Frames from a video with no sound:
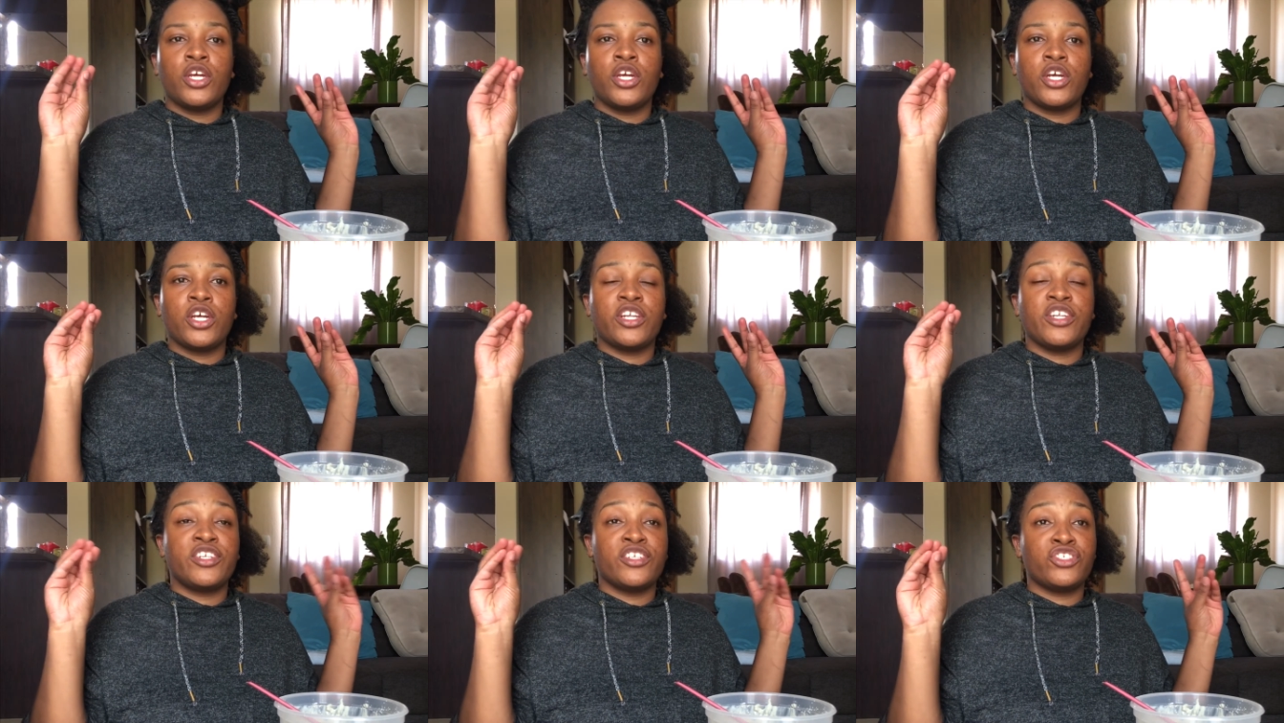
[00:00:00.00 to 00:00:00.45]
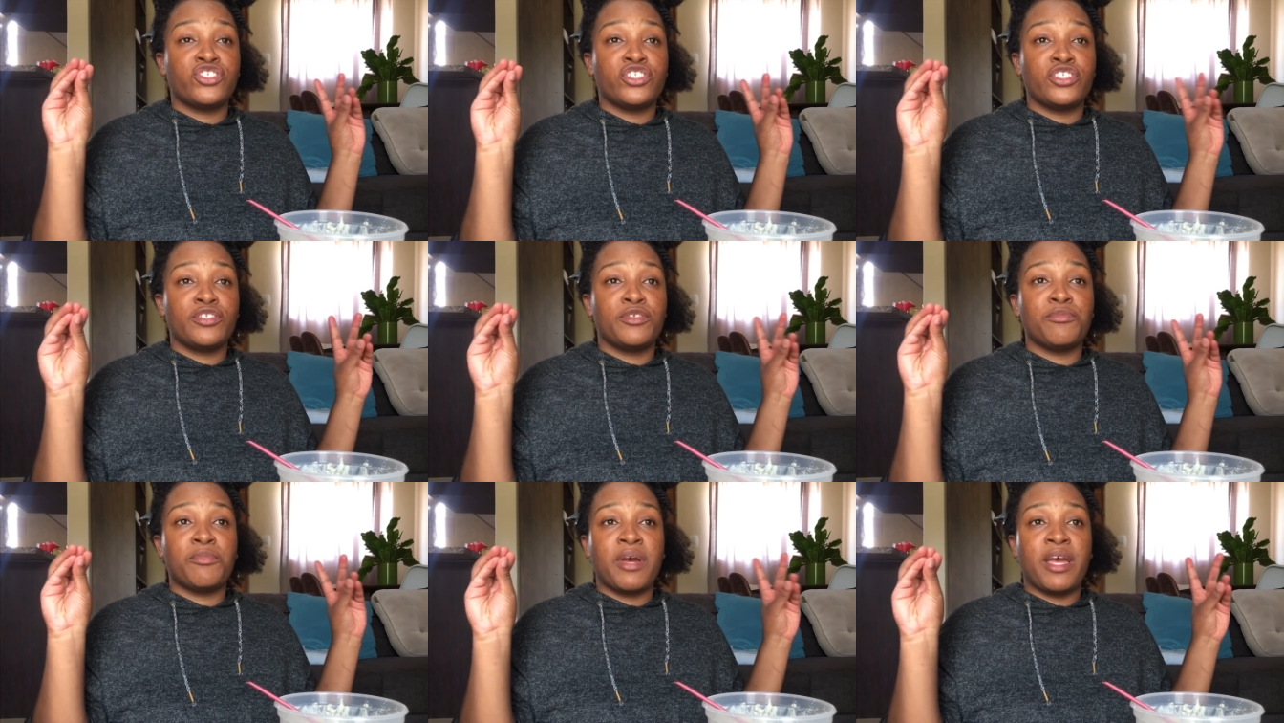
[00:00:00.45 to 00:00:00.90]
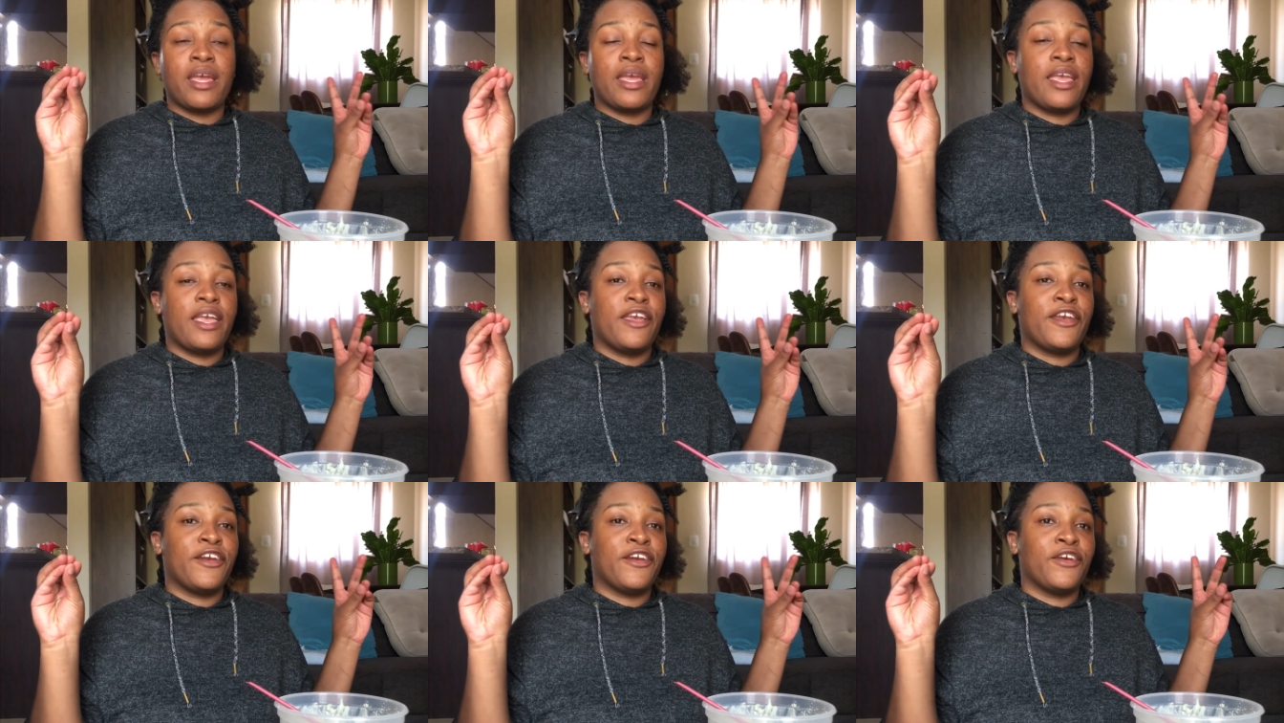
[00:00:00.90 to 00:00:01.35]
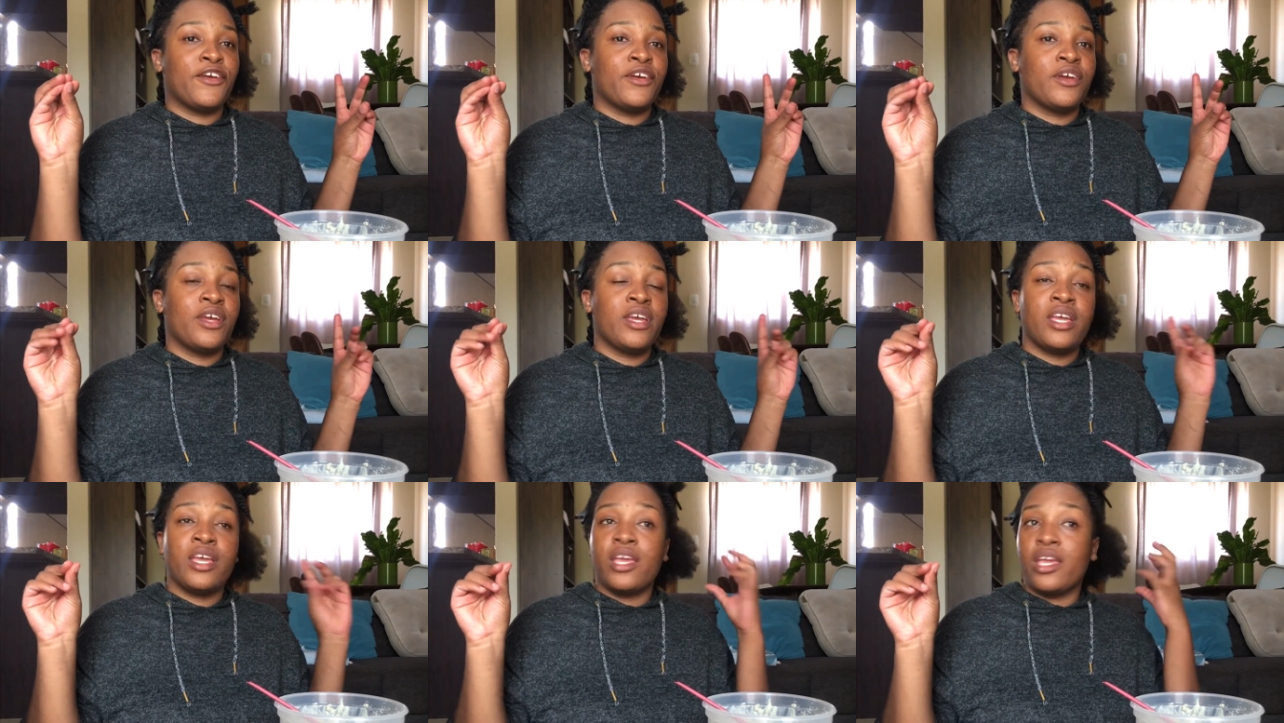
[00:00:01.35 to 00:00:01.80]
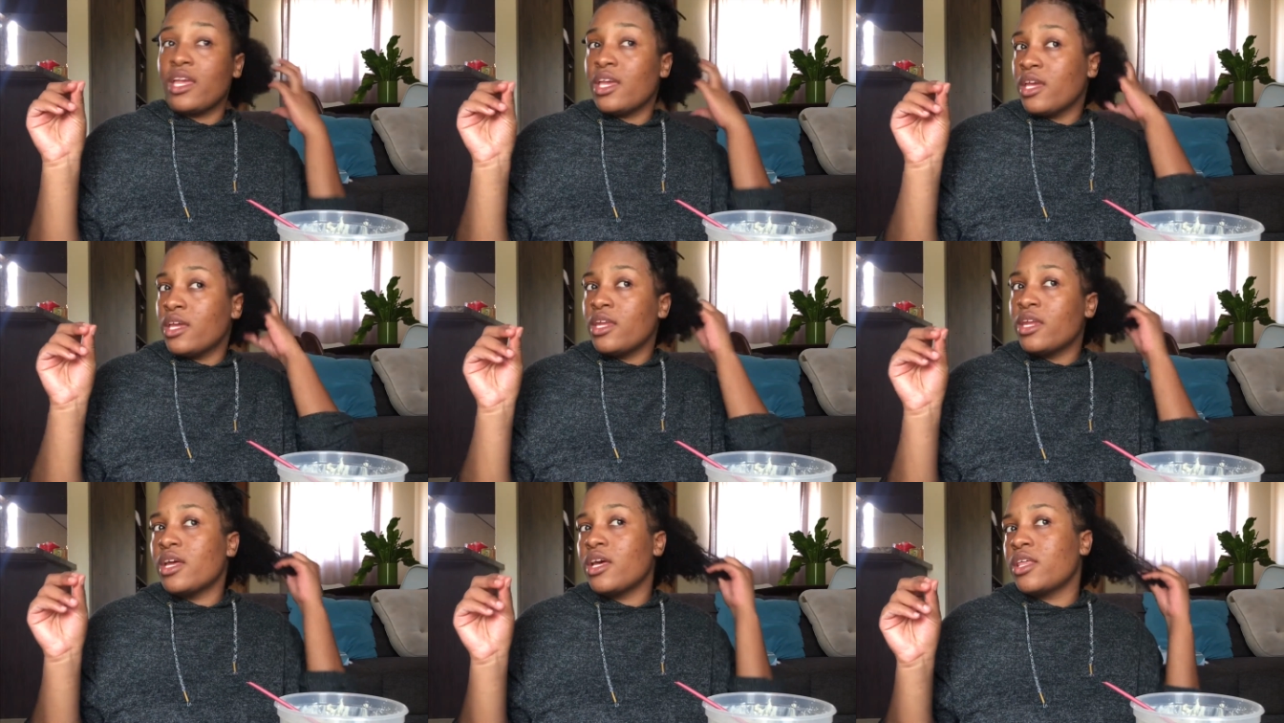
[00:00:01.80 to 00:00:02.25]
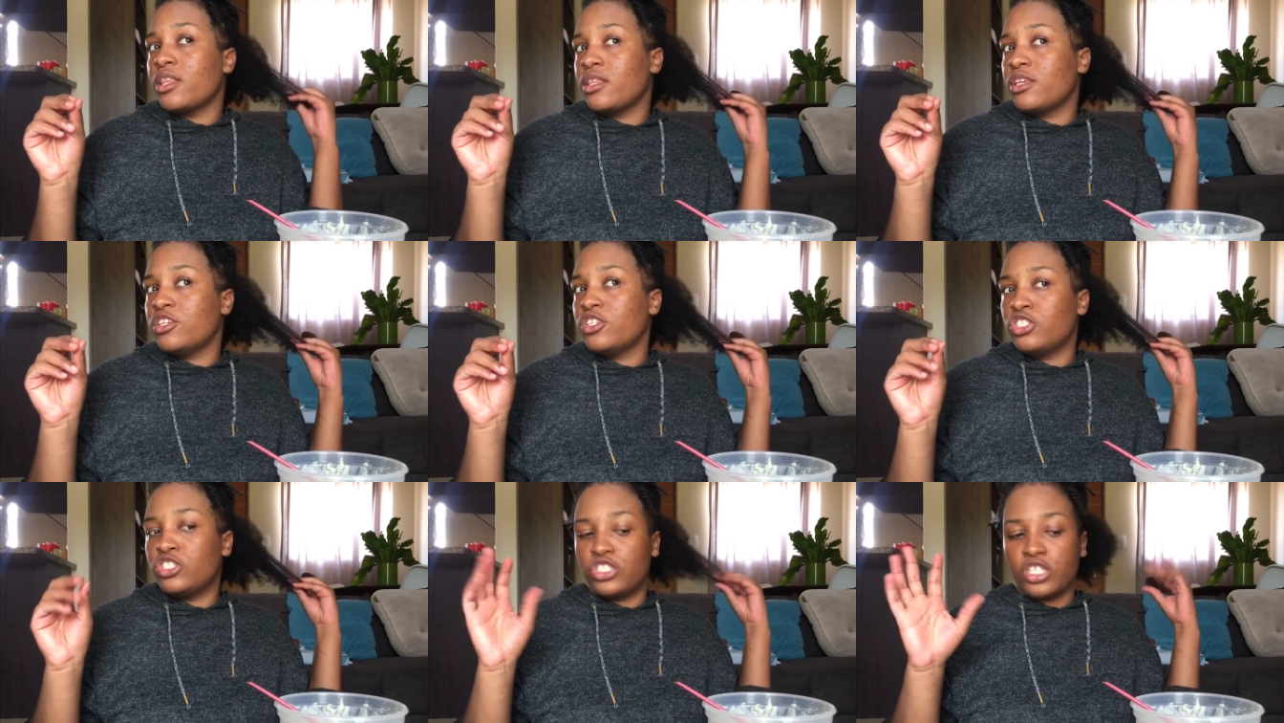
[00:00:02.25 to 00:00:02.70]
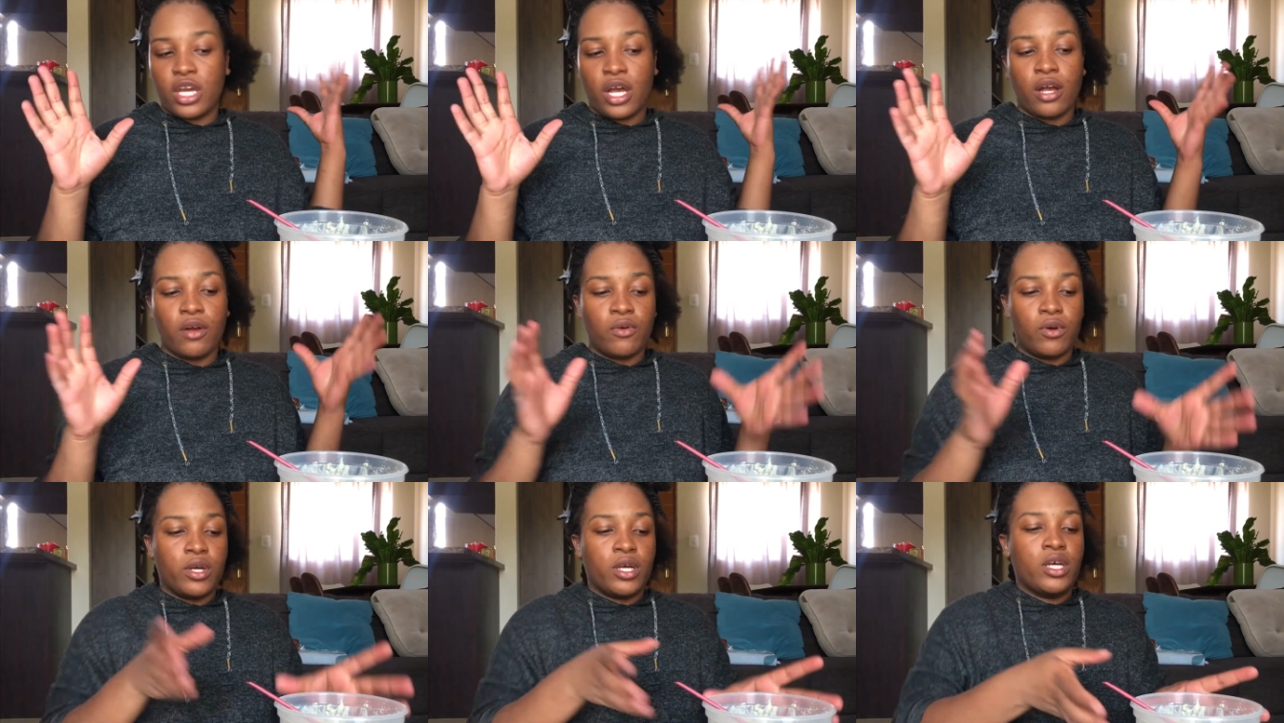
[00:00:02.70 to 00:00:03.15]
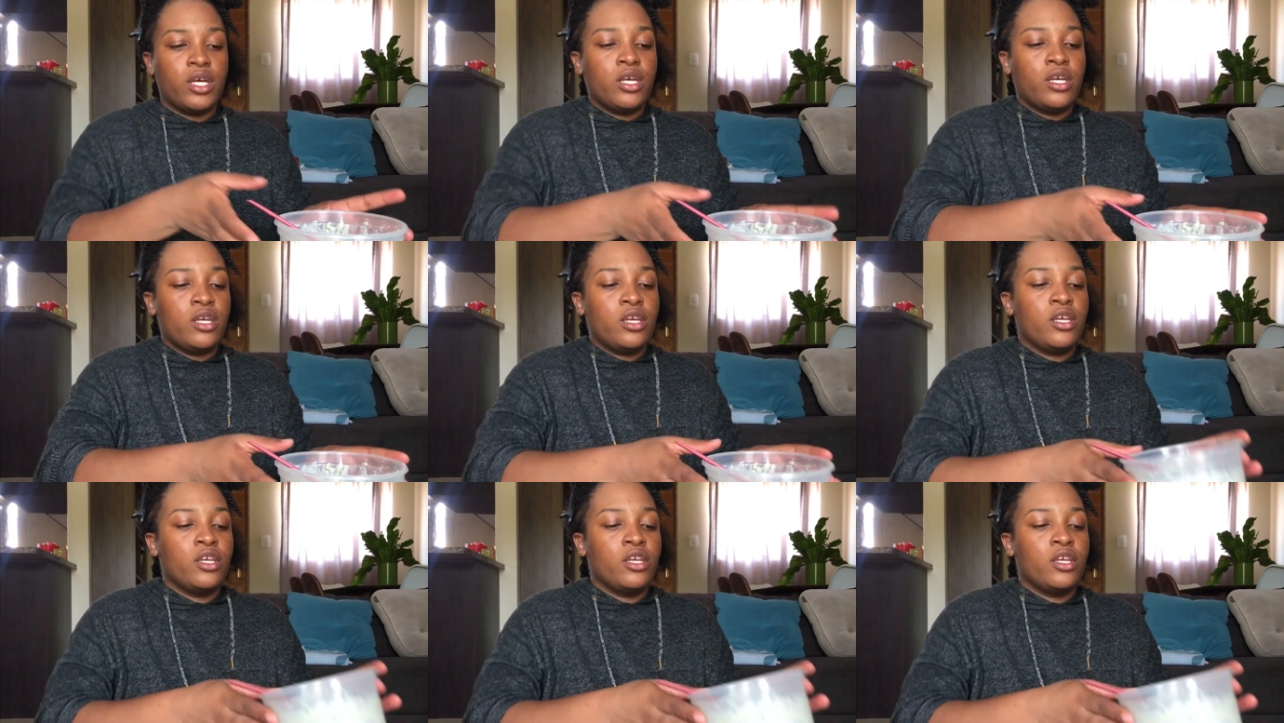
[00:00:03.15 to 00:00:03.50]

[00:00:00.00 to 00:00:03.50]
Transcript: conditioned my hair in the shower